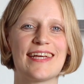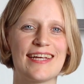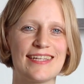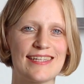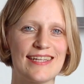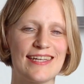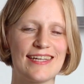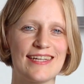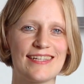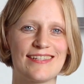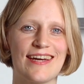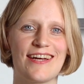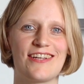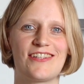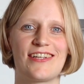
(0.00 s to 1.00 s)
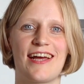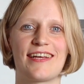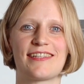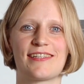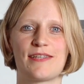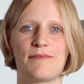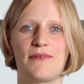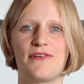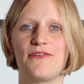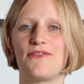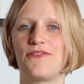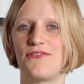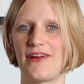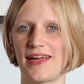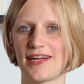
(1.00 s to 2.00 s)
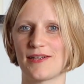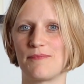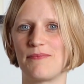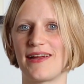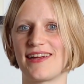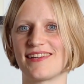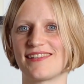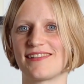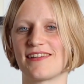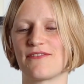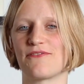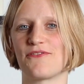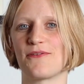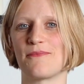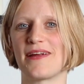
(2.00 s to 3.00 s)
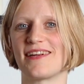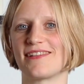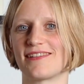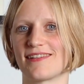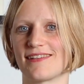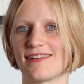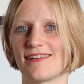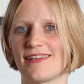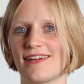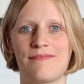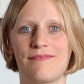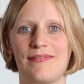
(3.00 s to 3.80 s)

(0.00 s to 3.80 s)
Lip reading: easily digestible, fact-based information.